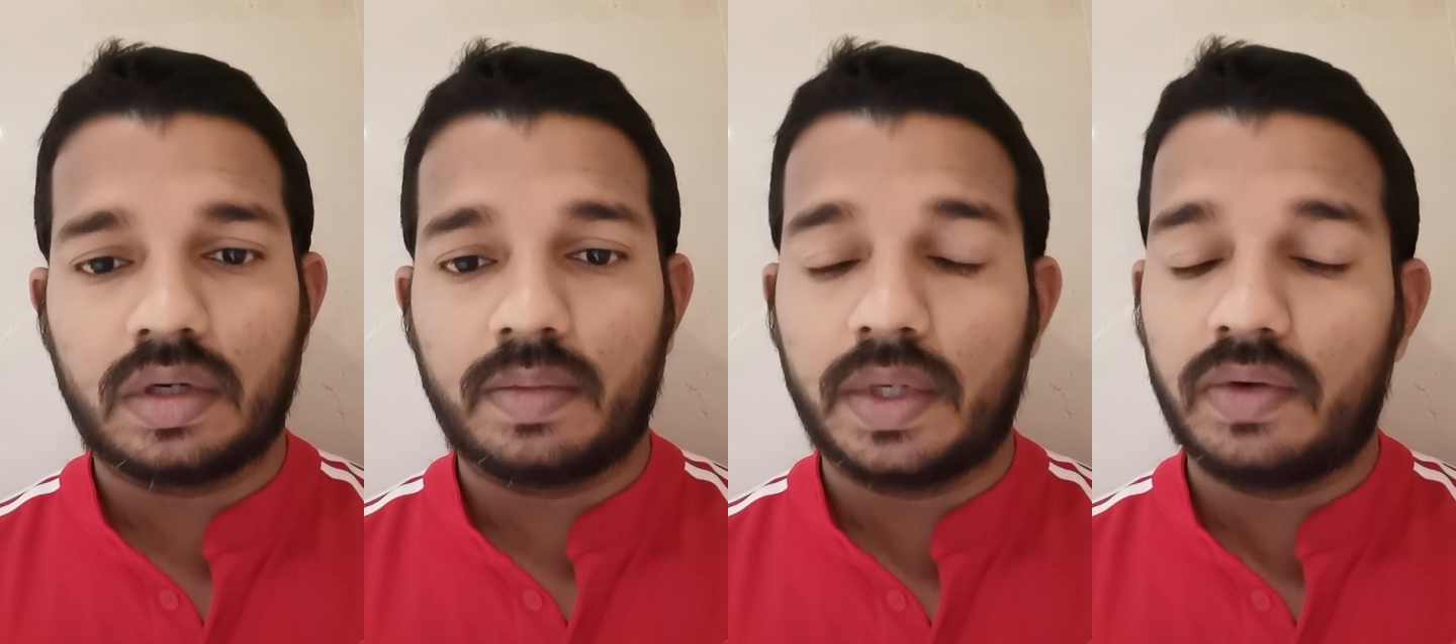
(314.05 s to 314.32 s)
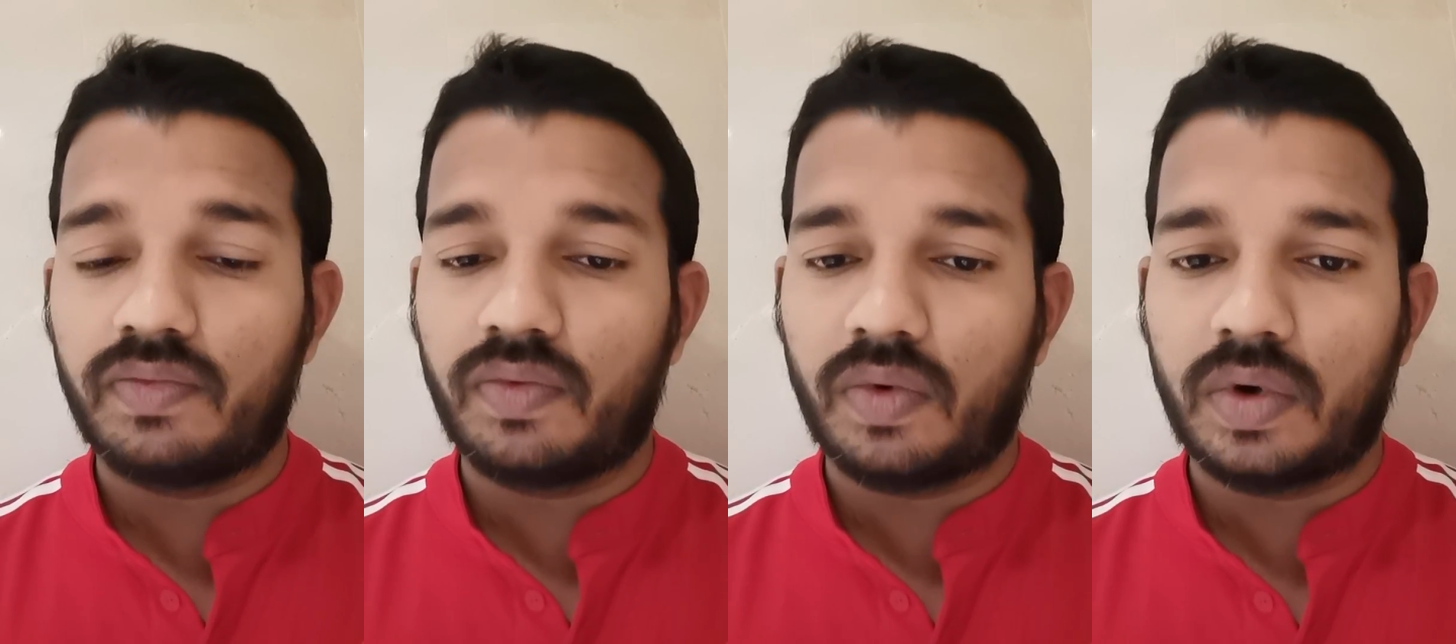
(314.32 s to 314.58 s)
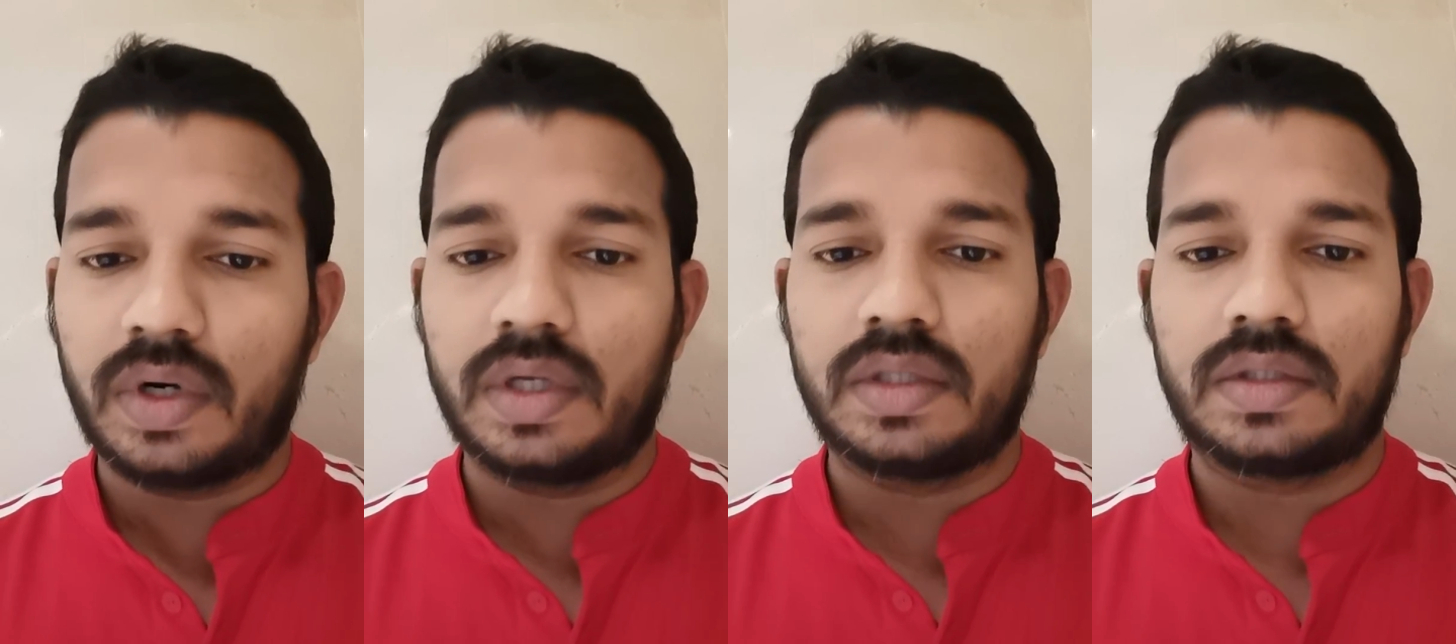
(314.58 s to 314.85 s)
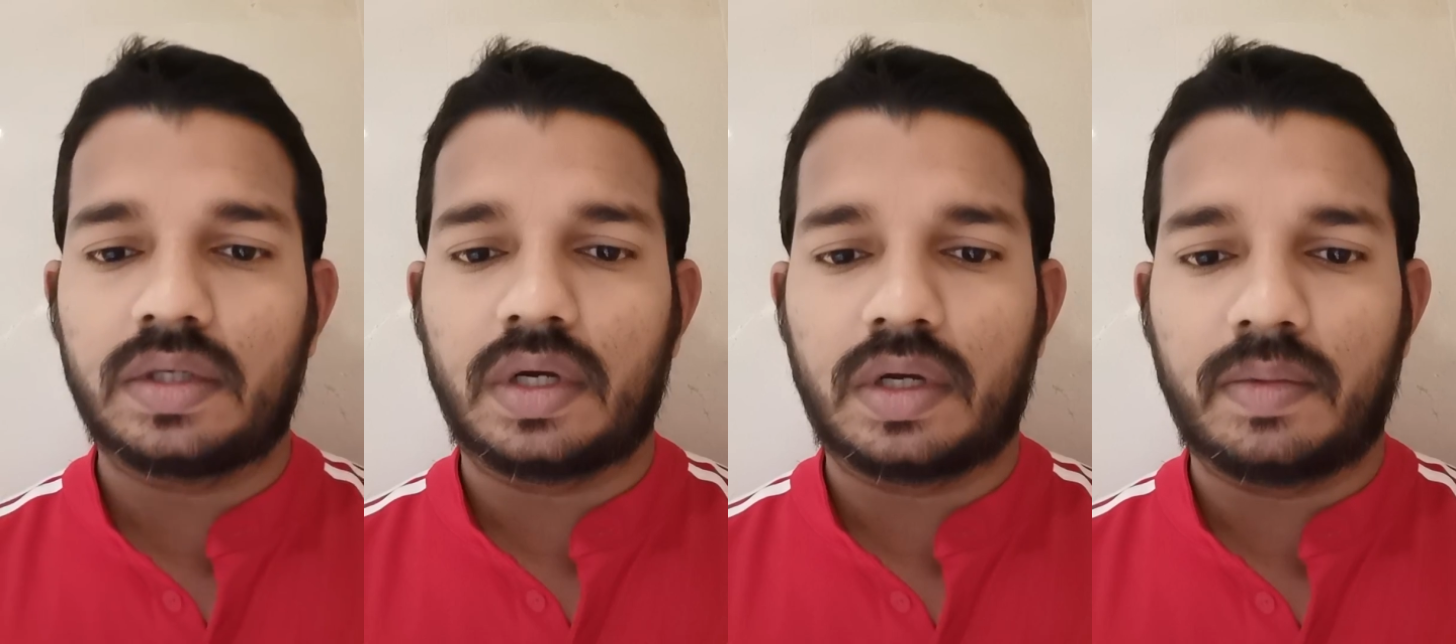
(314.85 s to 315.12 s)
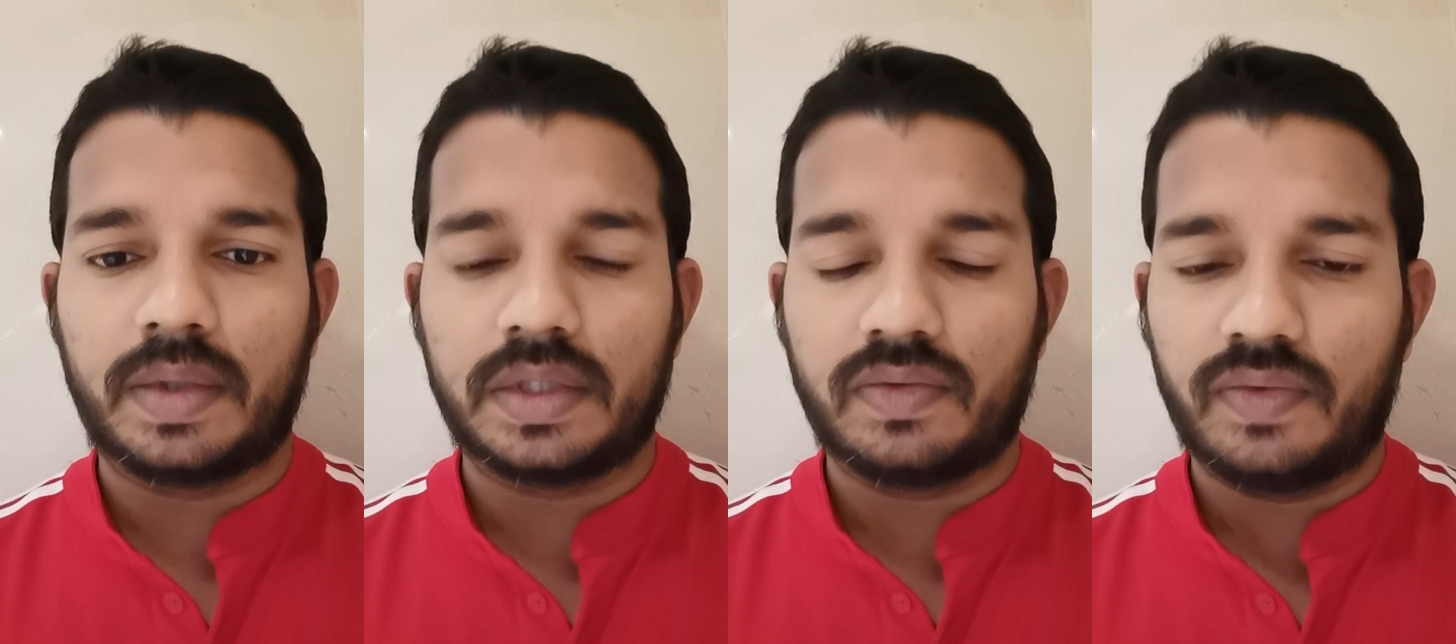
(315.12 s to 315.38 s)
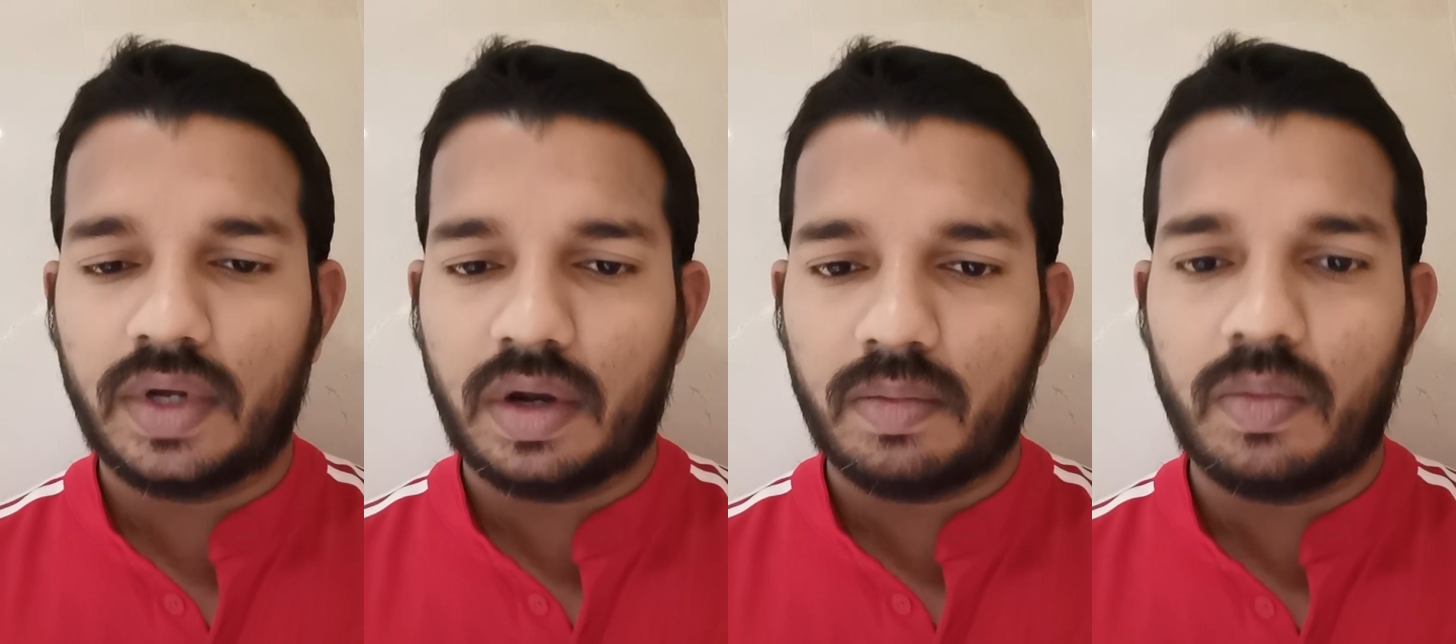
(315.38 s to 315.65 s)
Remaining 4 days
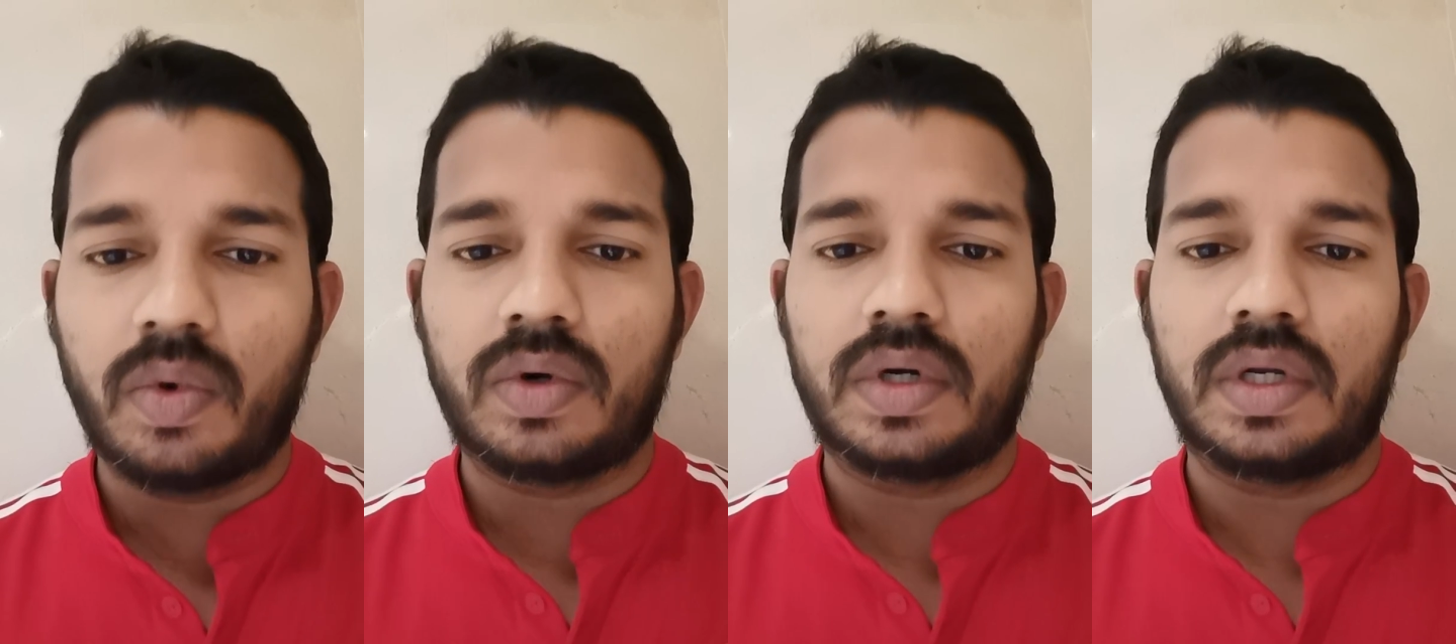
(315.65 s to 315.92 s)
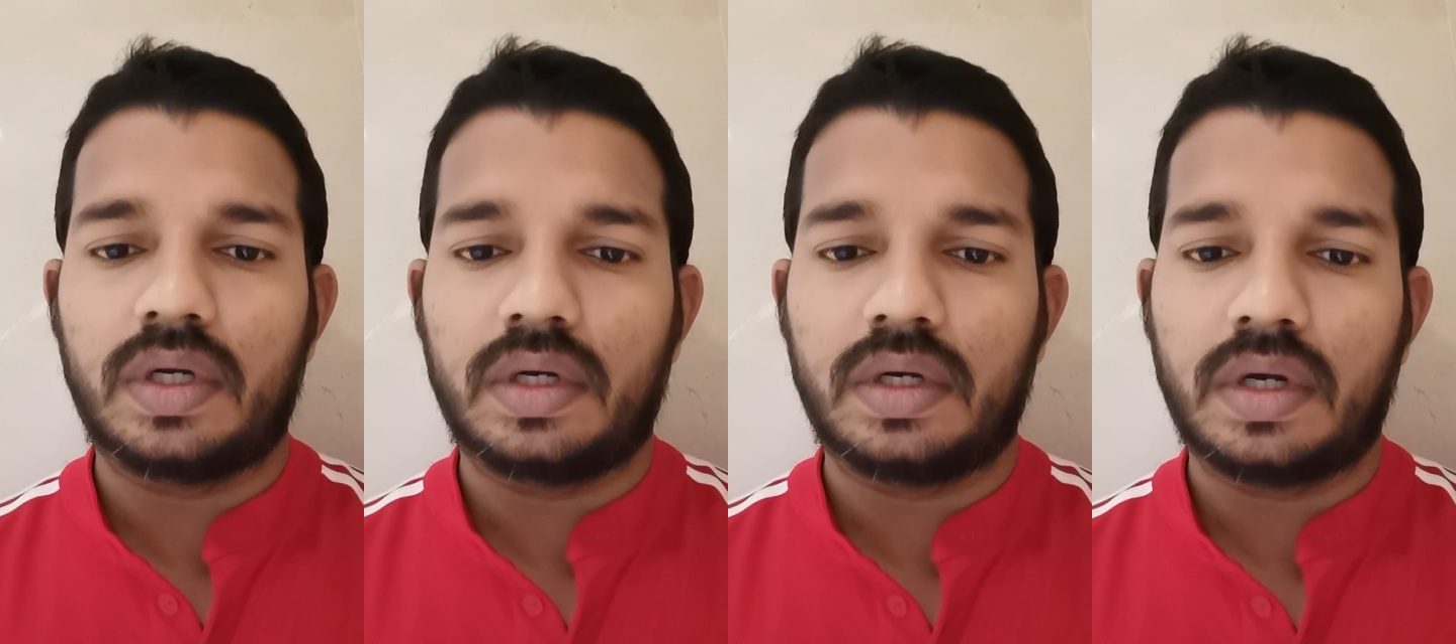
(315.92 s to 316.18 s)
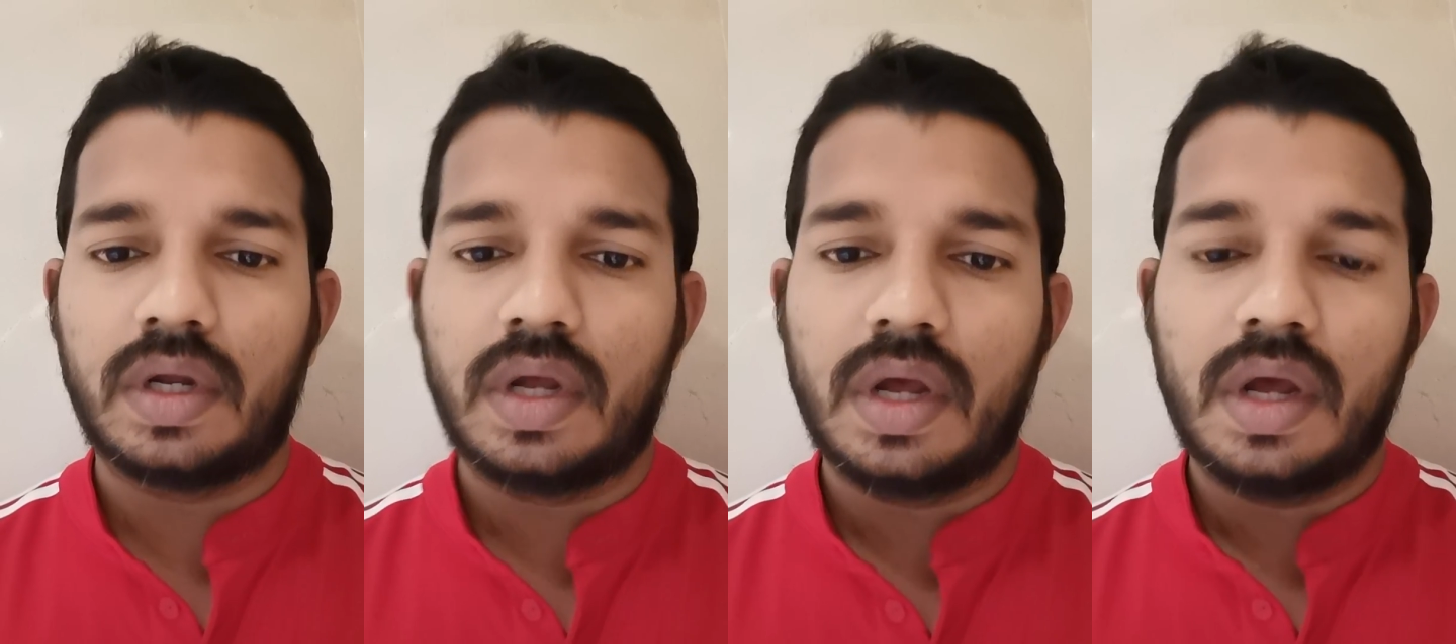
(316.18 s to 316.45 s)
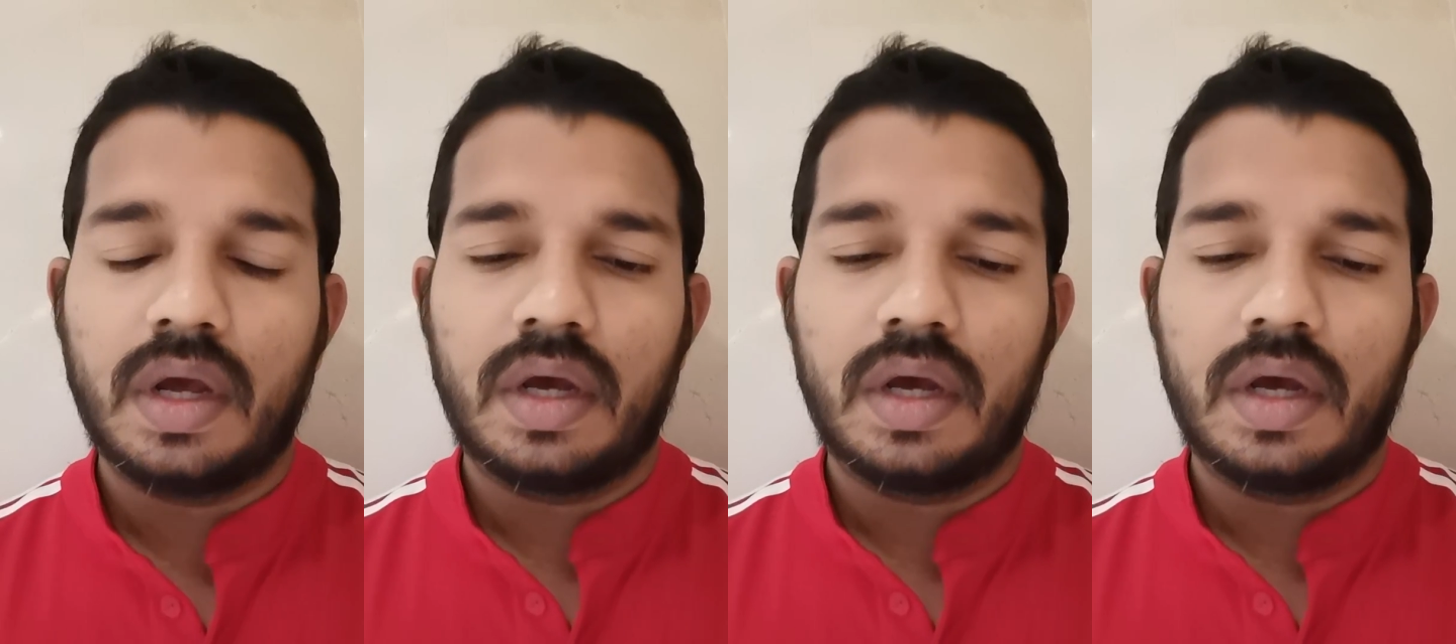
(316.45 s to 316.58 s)
accommodation we have booked in